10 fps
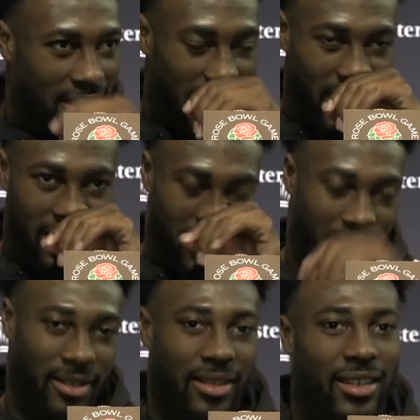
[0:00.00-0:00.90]
Yeah.
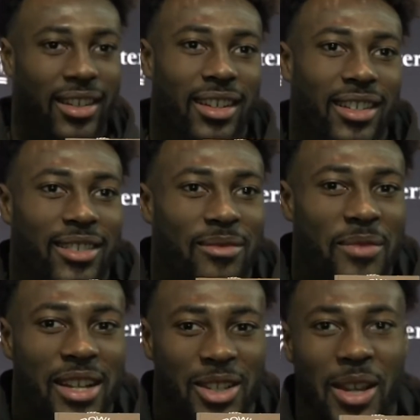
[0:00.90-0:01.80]
So
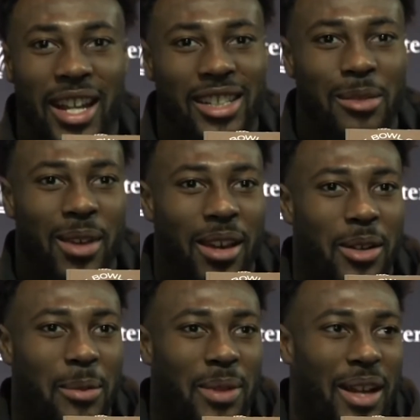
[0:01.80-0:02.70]
yeah, just to be
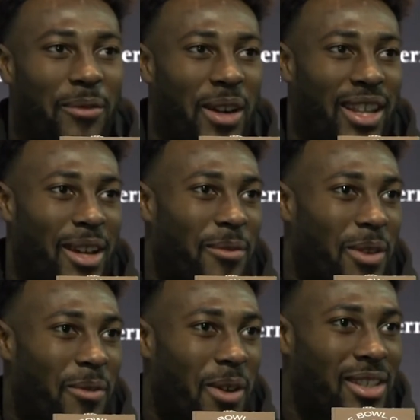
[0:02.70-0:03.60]
able to play in front of them
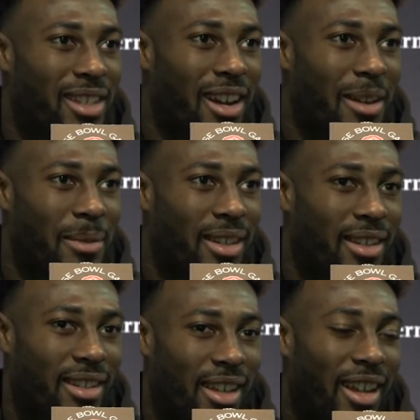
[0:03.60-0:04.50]
for the first time, man,
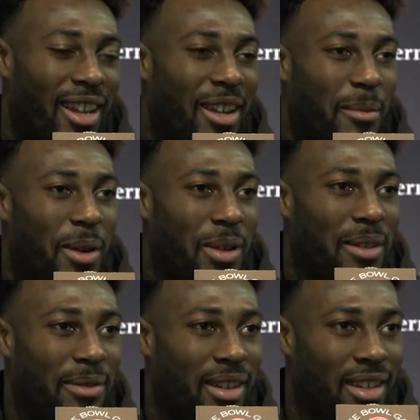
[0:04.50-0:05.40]
it'll be
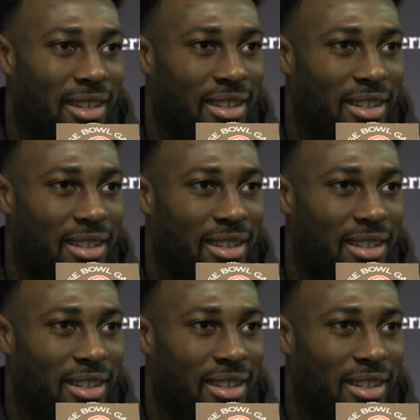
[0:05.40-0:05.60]
really fun.